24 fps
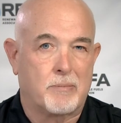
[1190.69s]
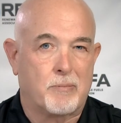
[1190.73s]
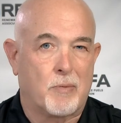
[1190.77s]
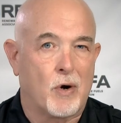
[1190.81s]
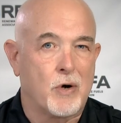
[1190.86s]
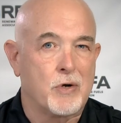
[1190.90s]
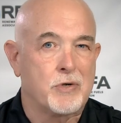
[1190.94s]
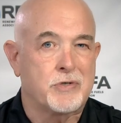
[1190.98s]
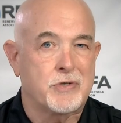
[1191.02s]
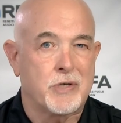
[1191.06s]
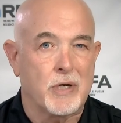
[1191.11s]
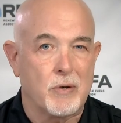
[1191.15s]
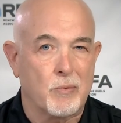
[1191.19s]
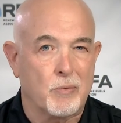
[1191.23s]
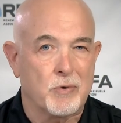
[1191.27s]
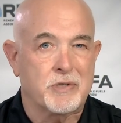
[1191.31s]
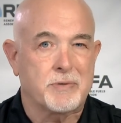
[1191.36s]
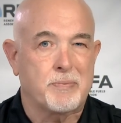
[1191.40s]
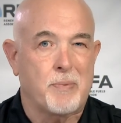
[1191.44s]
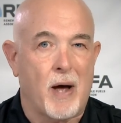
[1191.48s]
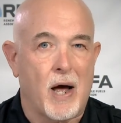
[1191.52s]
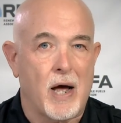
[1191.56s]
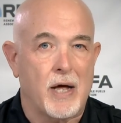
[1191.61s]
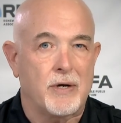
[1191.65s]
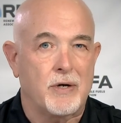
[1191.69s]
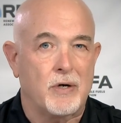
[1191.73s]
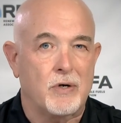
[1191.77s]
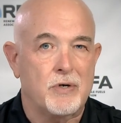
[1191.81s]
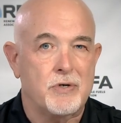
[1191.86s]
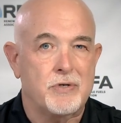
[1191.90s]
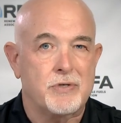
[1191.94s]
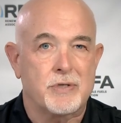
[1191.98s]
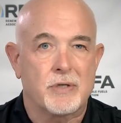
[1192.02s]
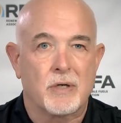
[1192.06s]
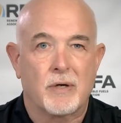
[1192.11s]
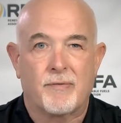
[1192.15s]
emergency
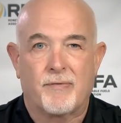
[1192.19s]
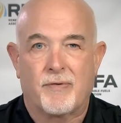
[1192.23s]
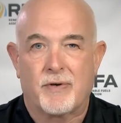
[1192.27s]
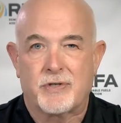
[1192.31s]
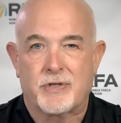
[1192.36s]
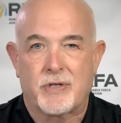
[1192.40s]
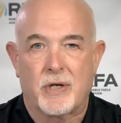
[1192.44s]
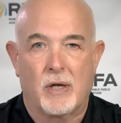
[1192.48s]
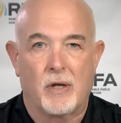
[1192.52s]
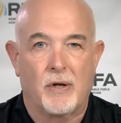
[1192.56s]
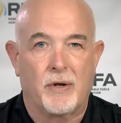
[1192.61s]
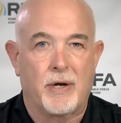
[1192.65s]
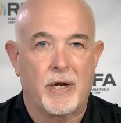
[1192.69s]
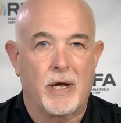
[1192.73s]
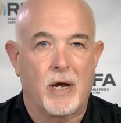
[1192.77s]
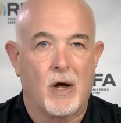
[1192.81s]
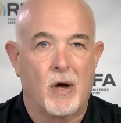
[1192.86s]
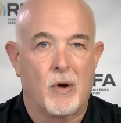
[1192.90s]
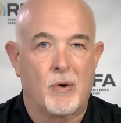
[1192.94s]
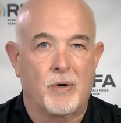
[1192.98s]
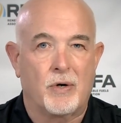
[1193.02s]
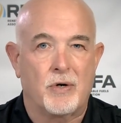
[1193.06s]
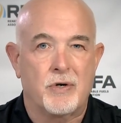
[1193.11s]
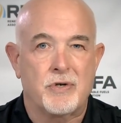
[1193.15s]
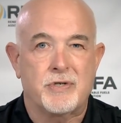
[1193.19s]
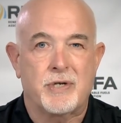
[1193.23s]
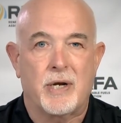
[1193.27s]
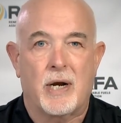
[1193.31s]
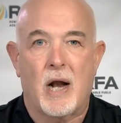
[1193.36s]
responders, facility owners,